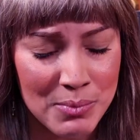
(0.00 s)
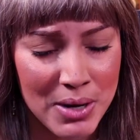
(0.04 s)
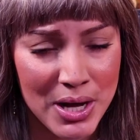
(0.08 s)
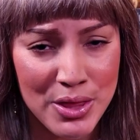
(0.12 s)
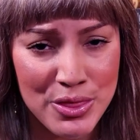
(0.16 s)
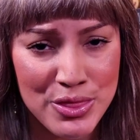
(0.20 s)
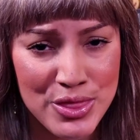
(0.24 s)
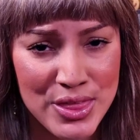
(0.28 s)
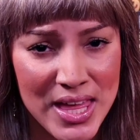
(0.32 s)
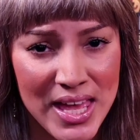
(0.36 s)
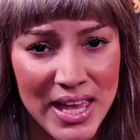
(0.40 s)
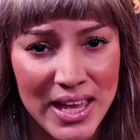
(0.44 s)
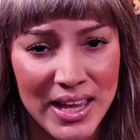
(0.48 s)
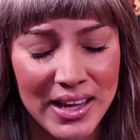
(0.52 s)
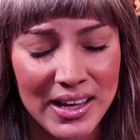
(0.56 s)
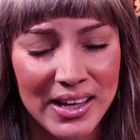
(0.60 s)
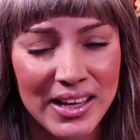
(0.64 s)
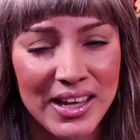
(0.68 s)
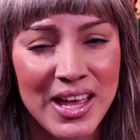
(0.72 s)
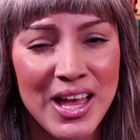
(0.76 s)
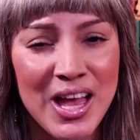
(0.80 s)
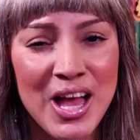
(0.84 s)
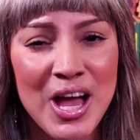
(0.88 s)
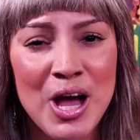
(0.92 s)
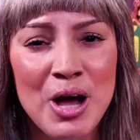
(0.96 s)
my
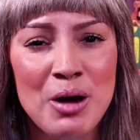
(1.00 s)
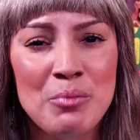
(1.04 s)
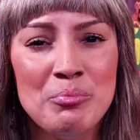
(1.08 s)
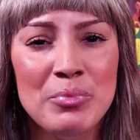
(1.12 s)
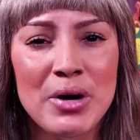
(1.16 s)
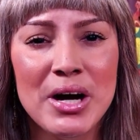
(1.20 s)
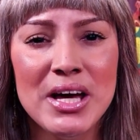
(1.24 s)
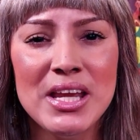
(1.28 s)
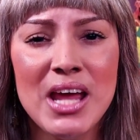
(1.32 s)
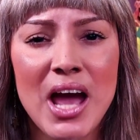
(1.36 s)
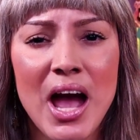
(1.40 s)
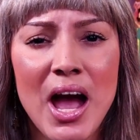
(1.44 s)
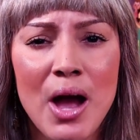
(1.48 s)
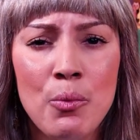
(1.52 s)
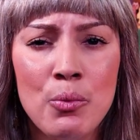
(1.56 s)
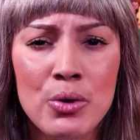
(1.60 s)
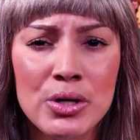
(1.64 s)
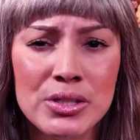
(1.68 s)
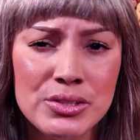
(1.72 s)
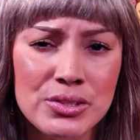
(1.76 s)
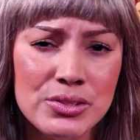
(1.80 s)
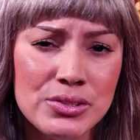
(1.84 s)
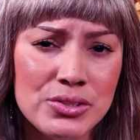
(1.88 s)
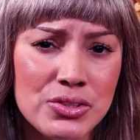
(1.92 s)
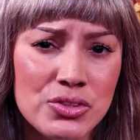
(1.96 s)
thing. But I
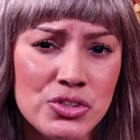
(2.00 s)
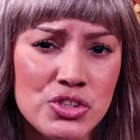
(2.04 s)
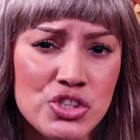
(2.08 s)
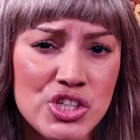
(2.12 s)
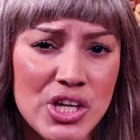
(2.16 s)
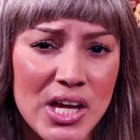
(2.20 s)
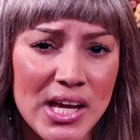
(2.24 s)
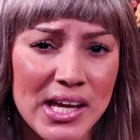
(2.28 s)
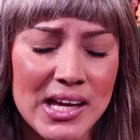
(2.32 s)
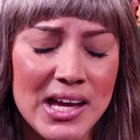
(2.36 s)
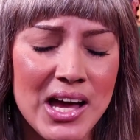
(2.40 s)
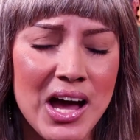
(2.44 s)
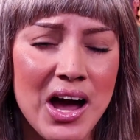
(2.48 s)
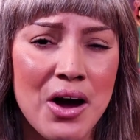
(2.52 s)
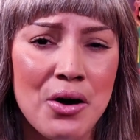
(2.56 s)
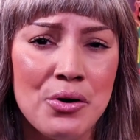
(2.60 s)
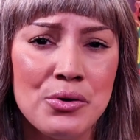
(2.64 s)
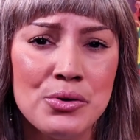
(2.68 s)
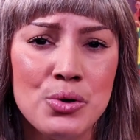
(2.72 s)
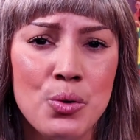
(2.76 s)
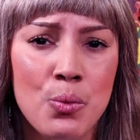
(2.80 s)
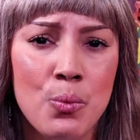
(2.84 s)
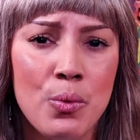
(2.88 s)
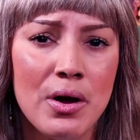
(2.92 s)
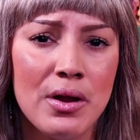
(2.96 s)
wanted to check
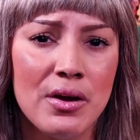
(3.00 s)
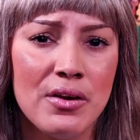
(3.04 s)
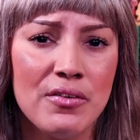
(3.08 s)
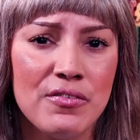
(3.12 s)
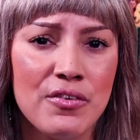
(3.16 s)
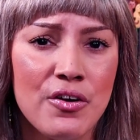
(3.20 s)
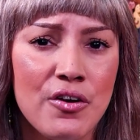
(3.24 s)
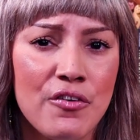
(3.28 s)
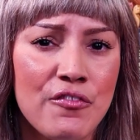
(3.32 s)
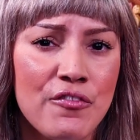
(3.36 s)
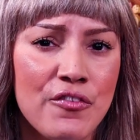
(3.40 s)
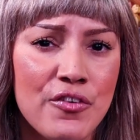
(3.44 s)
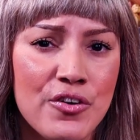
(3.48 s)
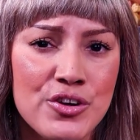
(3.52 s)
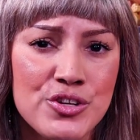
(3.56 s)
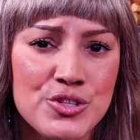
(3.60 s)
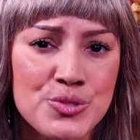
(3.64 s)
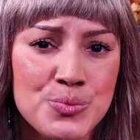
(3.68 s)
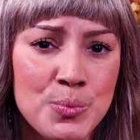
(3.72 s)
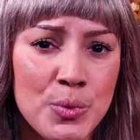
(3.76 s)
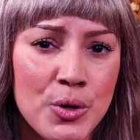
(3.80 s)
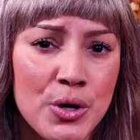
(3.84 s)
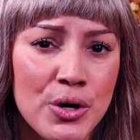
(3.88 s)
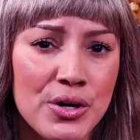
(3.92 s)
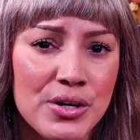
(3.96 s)
out one of her
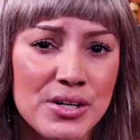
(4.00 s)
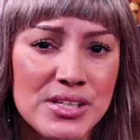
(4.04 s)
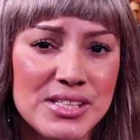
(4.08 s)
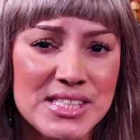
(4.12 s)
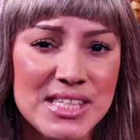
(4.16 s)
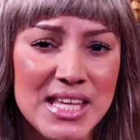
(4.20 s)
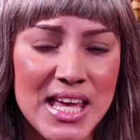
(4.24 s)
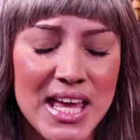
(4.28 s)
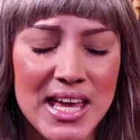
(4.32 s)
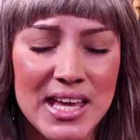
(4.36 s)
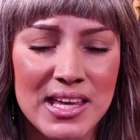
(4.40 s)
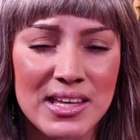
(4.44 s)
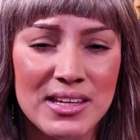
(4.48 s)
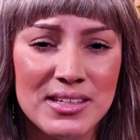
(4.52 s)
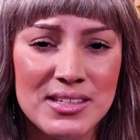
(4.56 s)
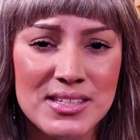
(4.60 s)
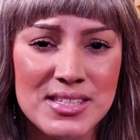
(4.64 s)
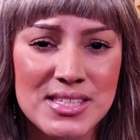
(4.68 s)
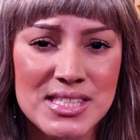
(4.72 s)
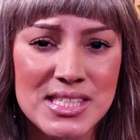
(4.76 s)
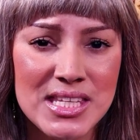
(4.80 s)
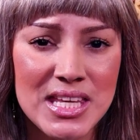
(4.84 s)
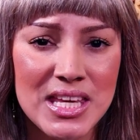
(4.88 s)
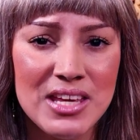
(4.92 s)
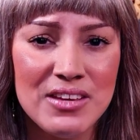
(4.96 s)
first books
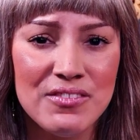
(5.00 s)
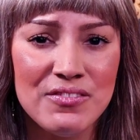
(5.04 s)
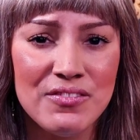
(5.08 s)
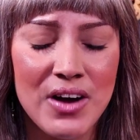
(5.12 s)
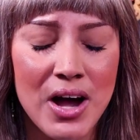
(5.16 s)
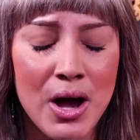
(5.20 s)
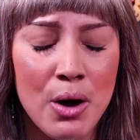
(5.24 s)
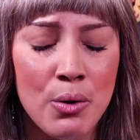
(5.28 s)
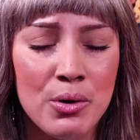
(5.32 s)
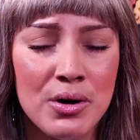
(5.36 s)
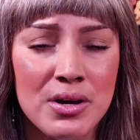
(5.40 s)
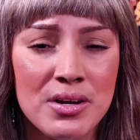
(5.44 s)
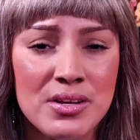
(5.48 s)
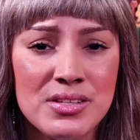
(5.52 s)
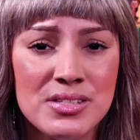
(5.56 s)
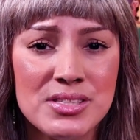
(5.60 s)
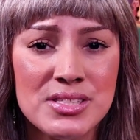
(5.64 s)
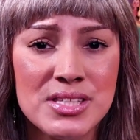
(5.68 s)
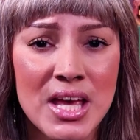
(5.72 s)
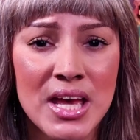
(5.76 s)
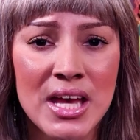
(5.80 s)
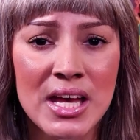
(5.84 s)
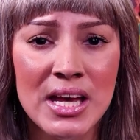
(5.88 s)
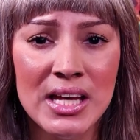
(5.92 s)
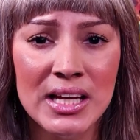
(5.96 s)
and see if I
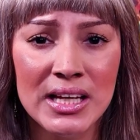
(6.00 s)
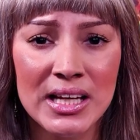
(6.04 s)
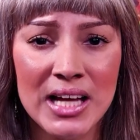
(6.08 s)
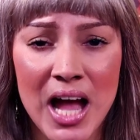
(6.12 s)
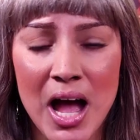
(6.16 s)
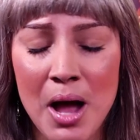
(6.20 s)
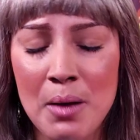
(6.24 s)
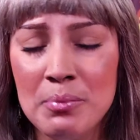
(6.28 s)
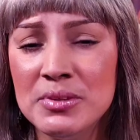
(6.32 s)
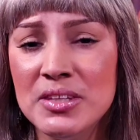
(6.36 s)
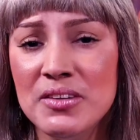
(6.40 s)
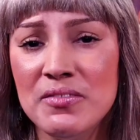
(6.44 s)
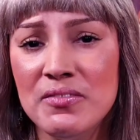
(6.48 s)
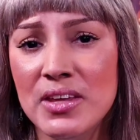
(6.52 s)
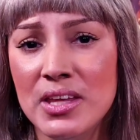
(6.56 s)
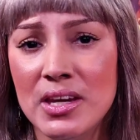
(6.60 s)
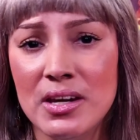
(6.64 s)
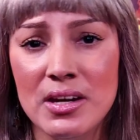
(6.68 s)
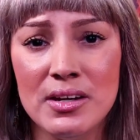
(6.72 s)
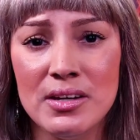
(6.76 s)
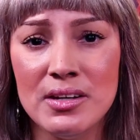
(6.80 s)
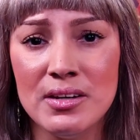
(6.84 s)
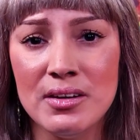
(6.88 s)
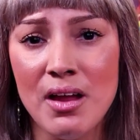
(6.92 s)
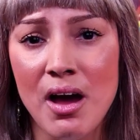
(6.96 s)
was
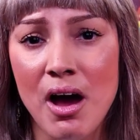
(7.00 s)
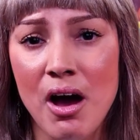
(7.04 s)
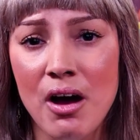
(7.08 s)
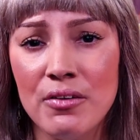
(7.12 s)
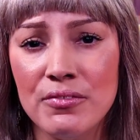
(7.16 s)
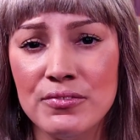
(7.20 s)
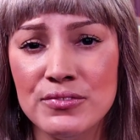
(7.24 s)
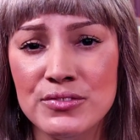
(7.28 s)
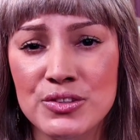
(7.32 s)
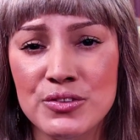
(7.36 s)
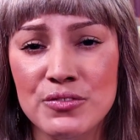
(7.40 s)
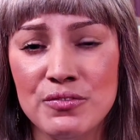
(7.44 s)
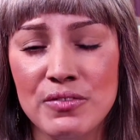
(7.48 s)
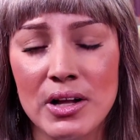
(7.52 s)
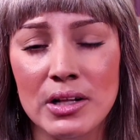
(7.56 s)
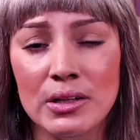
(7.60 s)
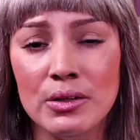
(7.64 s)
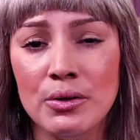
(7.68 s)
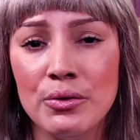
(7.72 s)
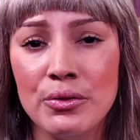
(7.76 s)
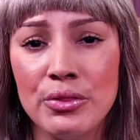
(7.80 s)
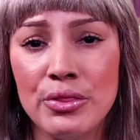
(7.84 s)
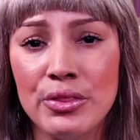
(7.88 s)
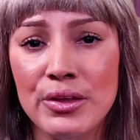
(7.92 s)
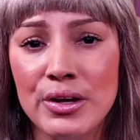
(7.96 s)
captivated enough to
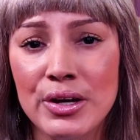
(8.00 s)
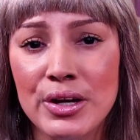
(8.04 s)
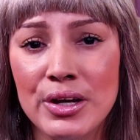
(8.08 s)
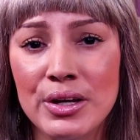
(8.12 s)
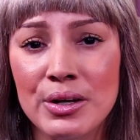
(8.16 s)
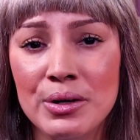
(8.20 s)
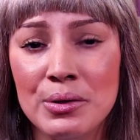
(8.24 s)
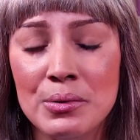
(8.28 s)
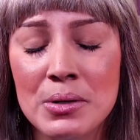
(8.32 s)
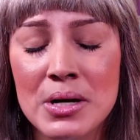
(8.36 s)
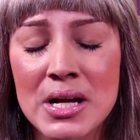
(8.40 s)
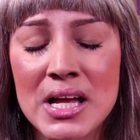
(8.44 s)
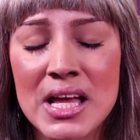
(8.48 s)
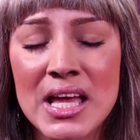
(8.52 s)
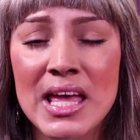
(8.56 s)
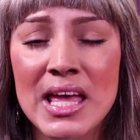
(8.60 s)
follow through.